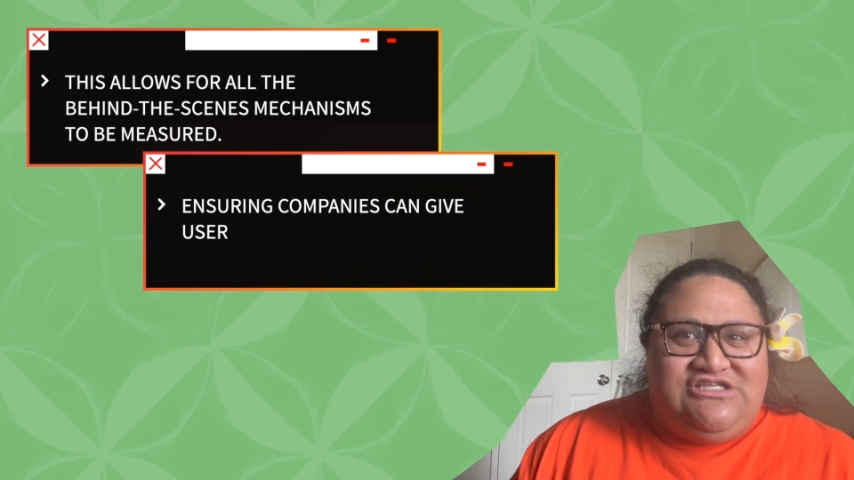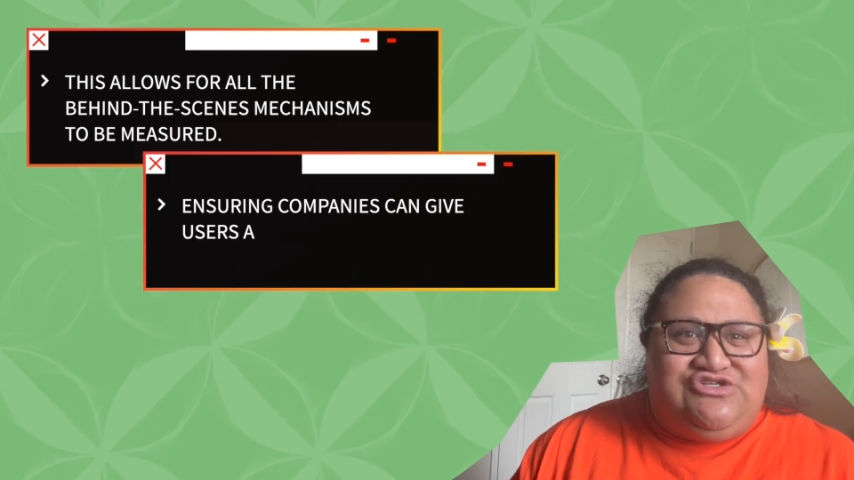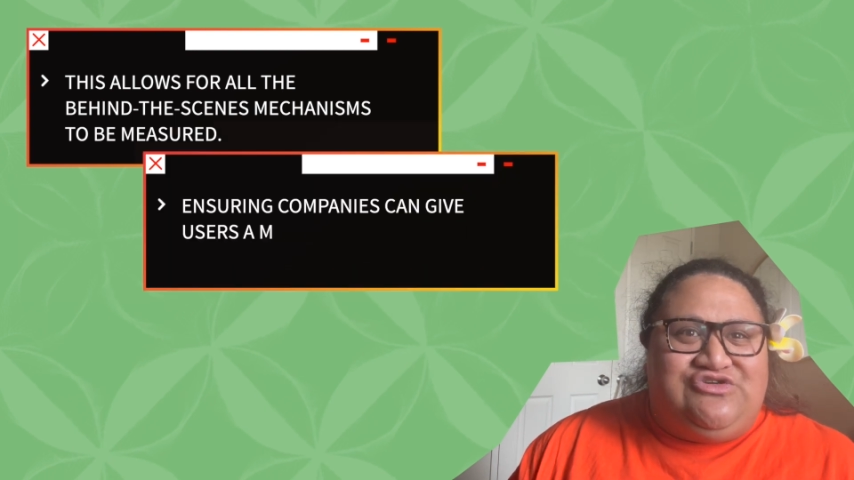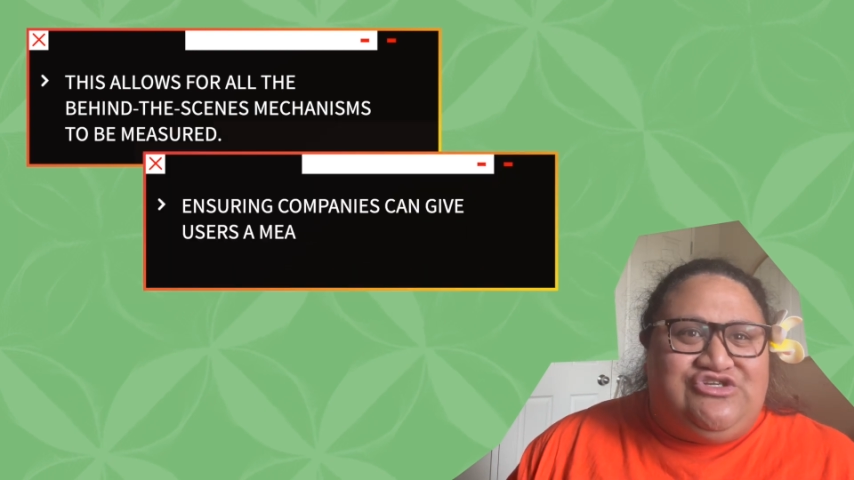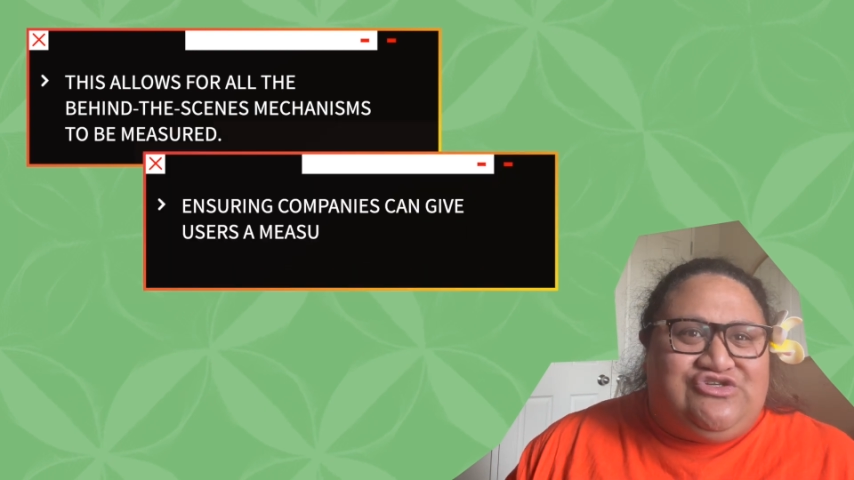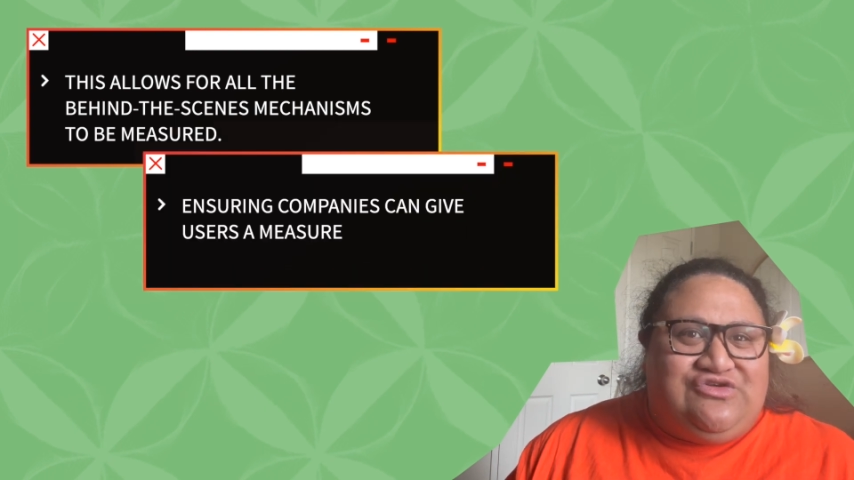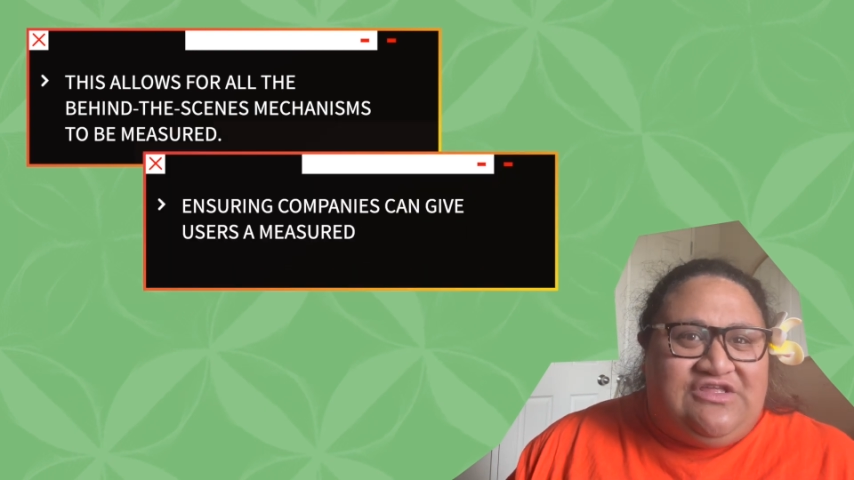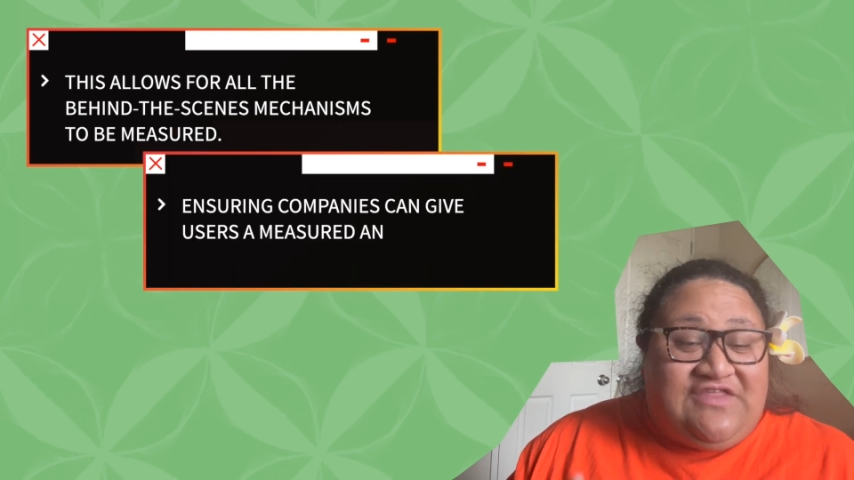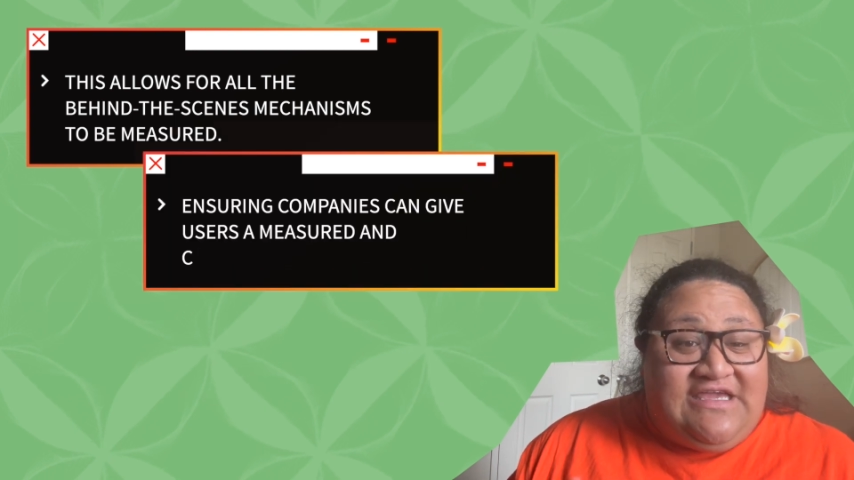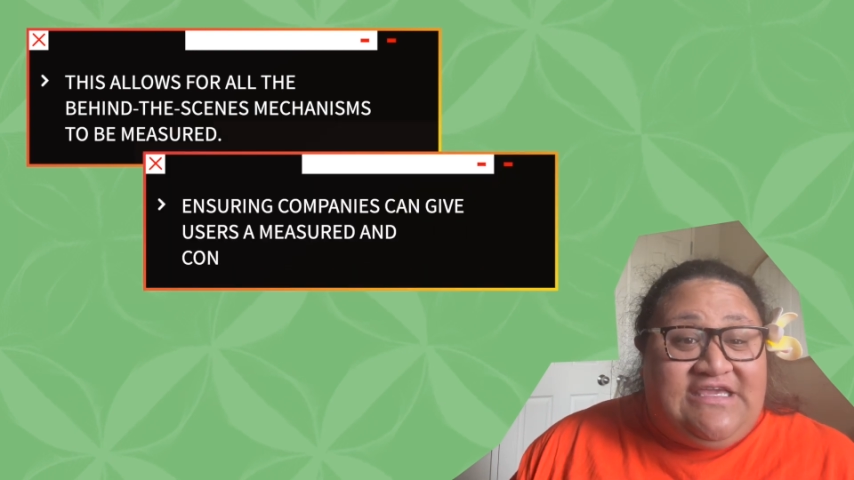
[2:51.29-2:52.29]
to ensure
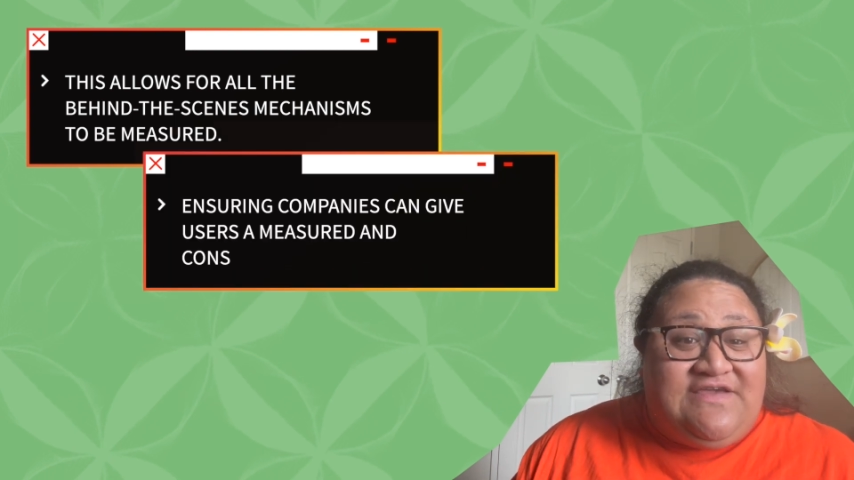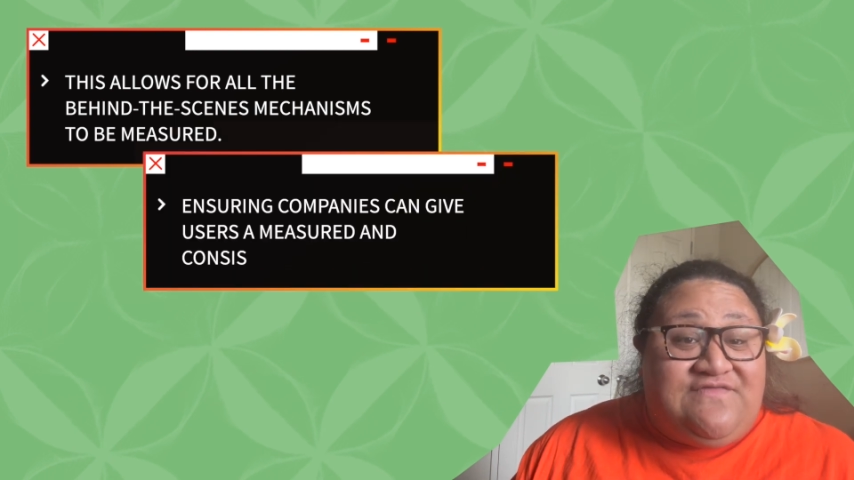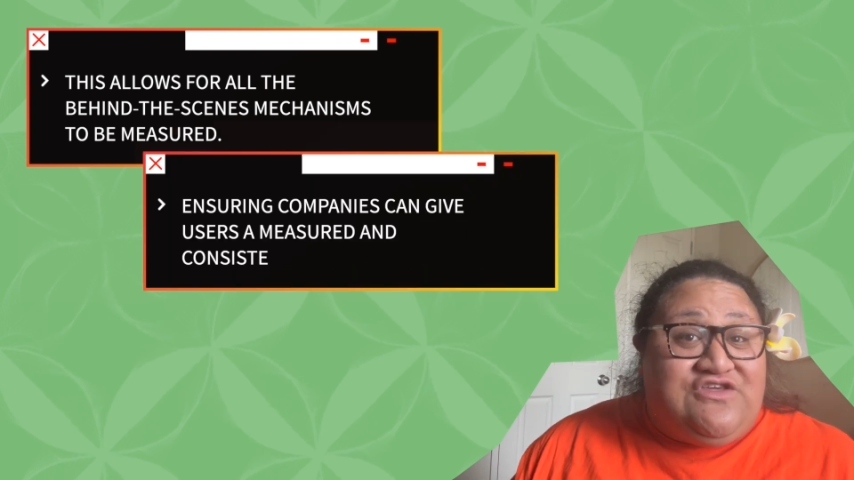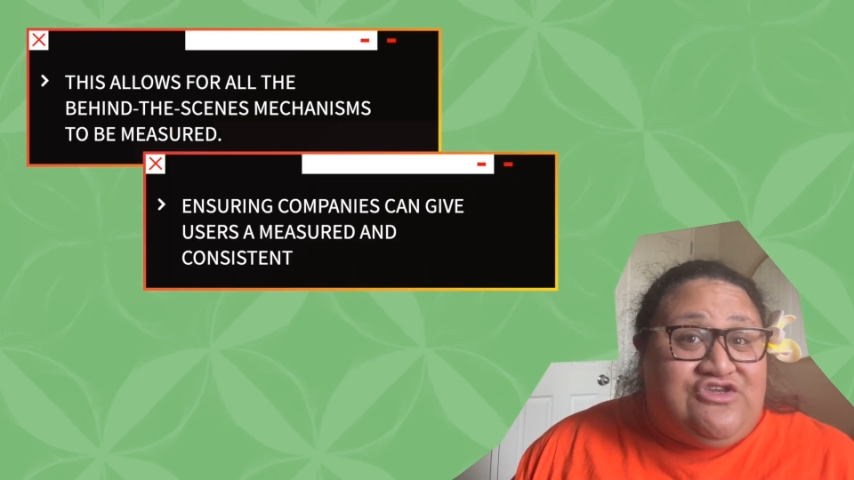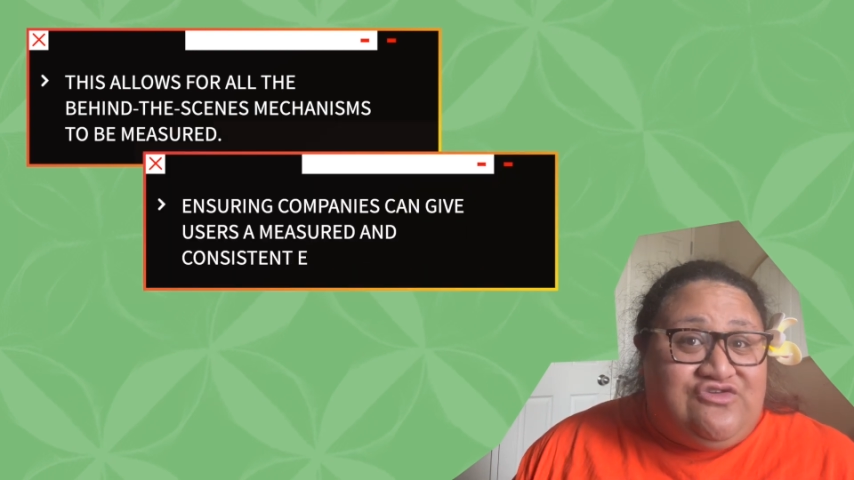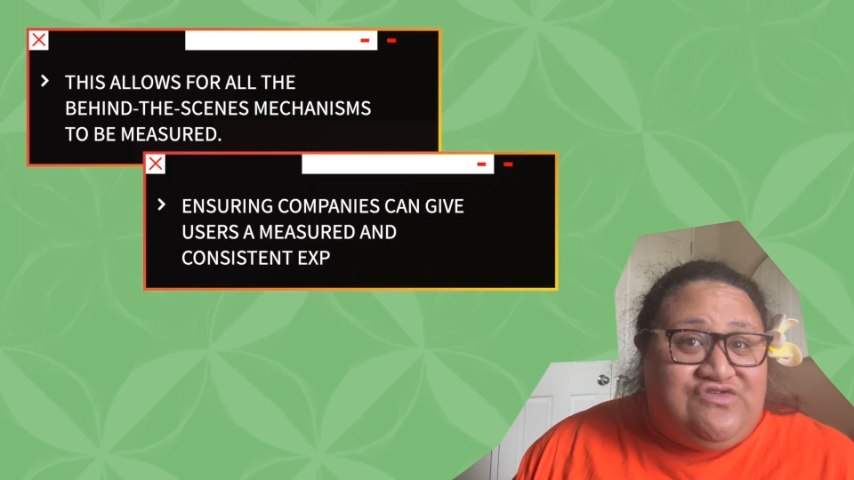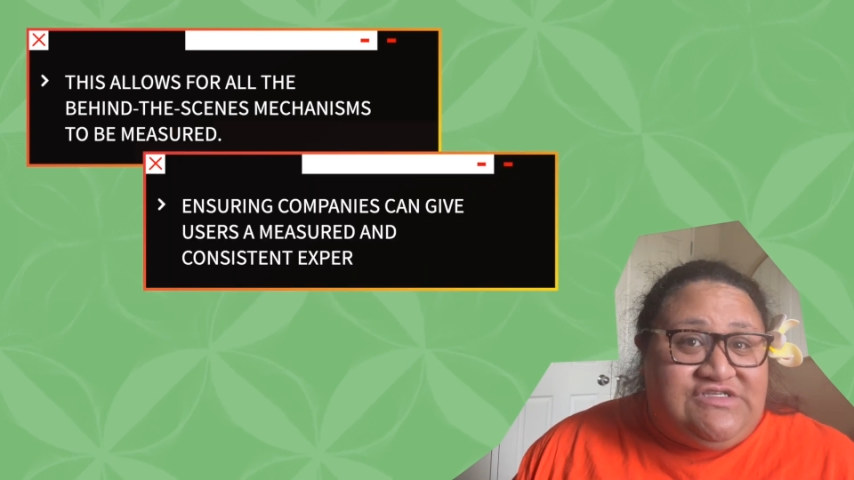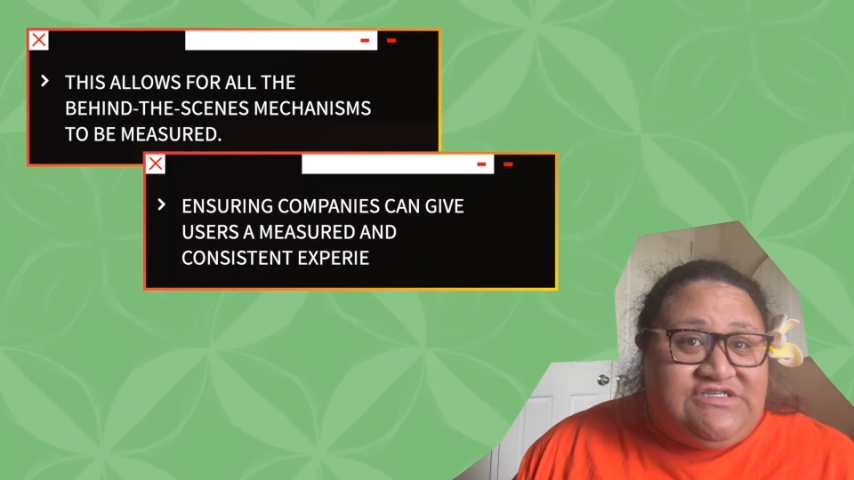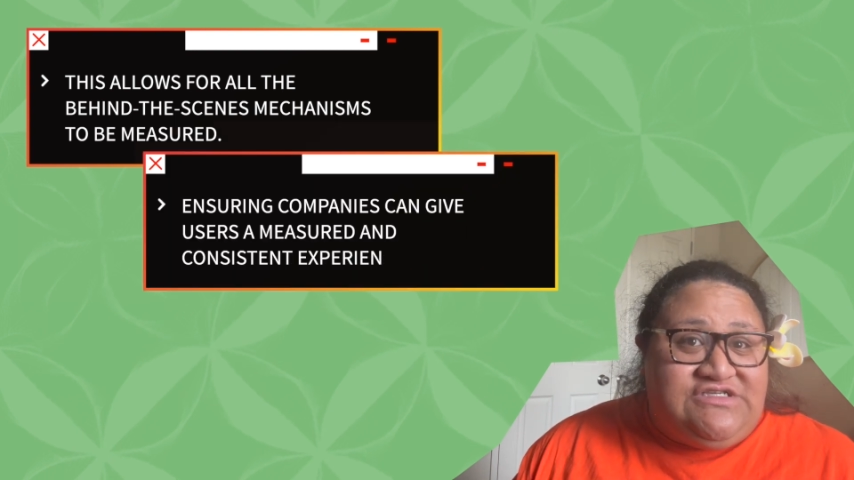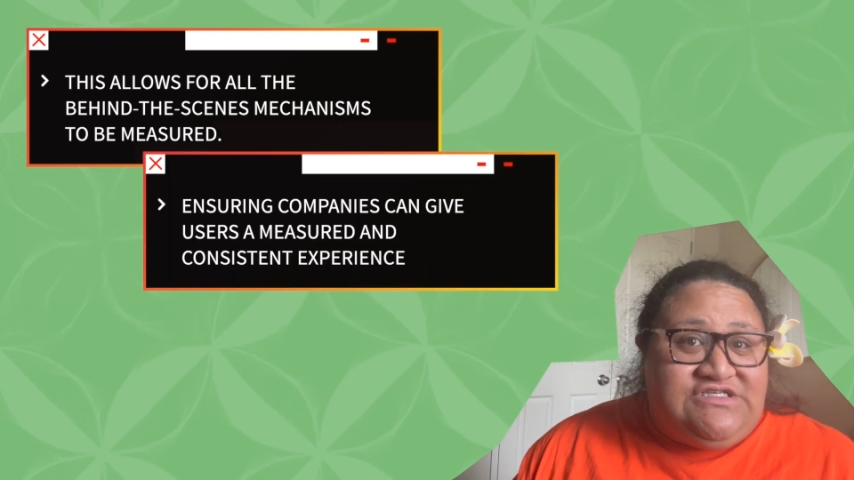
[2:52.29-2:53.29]
that they give the
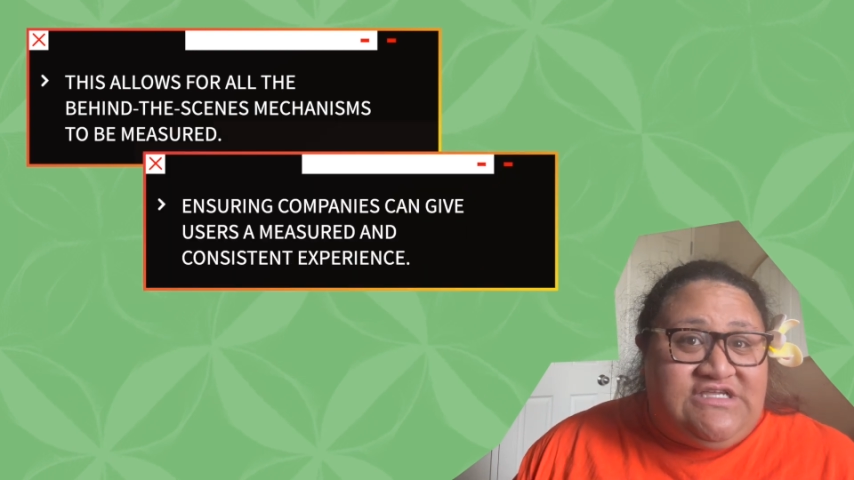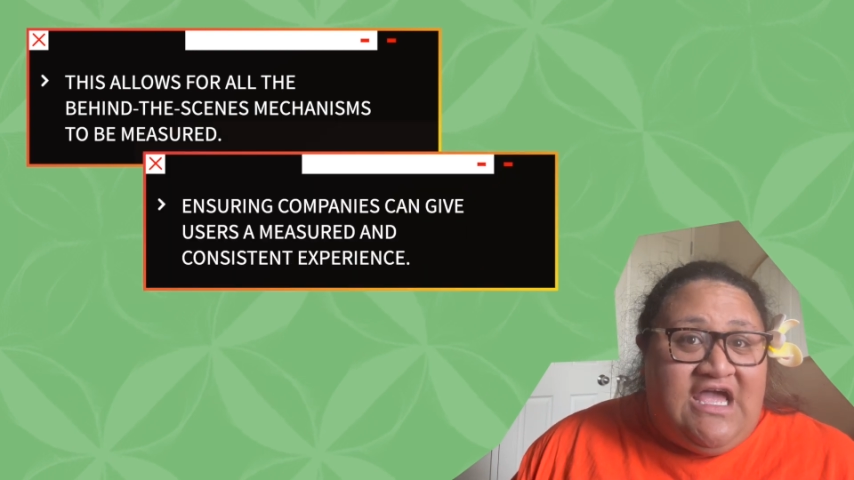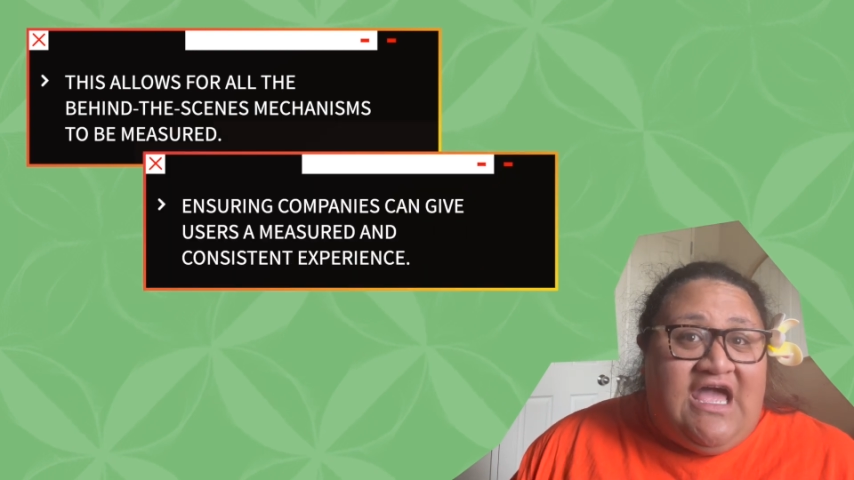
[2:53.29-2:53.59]
users